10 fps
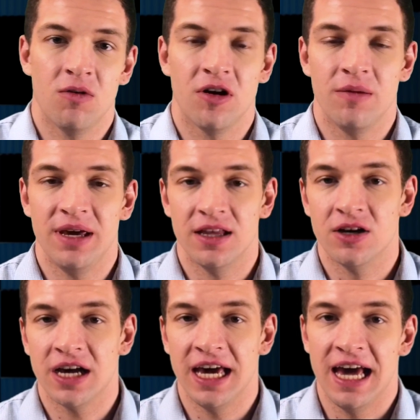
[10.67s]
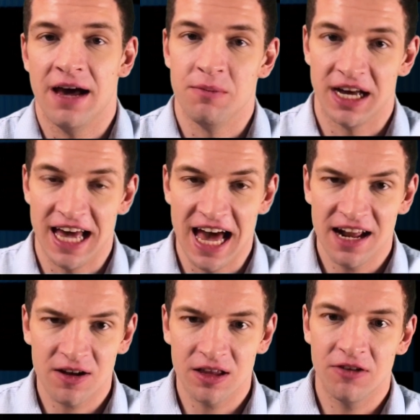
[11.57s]
We're going to be looking at
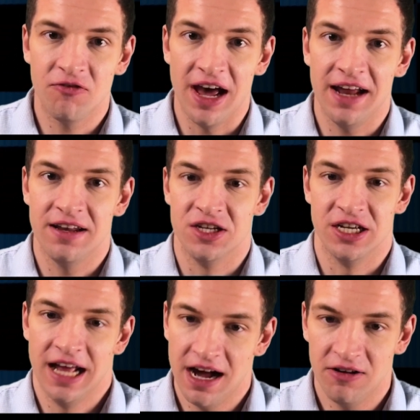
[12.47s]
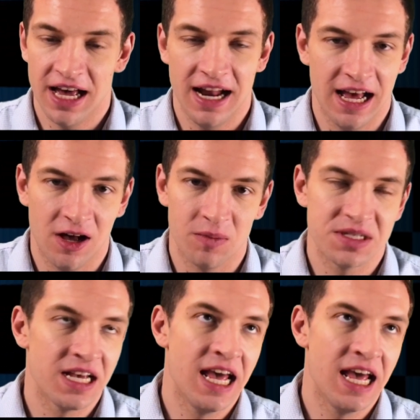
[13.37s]
mechanical advantage and how that helps